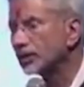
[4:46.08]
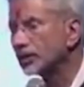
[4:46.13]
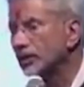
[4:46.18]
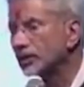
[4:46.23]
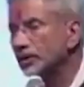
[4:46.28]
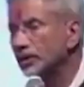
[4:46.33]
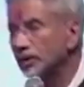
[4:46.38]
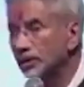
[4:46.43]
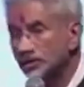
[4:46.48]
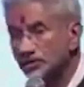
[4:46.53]
The
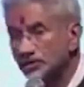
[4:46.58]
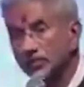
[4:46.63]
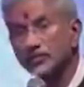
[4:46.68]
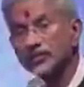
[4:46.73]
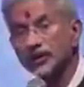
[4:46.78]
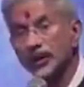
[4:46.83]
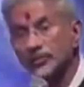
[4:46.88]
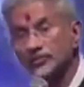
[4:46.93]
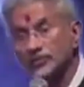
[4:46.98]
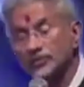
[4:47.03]
External
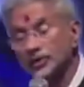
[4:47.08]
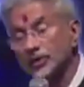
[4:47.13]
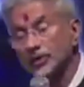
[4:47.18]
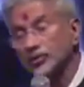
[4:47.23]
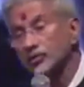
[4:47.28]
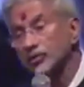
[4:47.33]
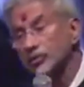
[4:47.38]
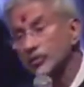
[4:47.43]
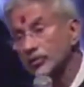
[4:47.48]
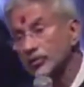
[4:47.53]
Affairs
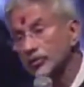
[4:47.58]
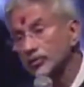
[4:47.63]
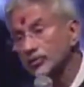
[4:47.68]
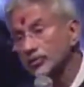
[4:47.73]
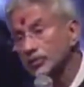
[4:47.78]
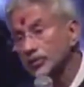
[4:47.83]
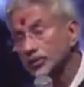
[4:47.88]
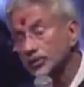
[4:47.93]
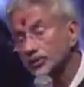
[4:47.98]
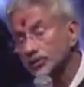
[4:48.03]
Minister said
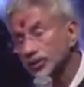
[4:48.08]
that the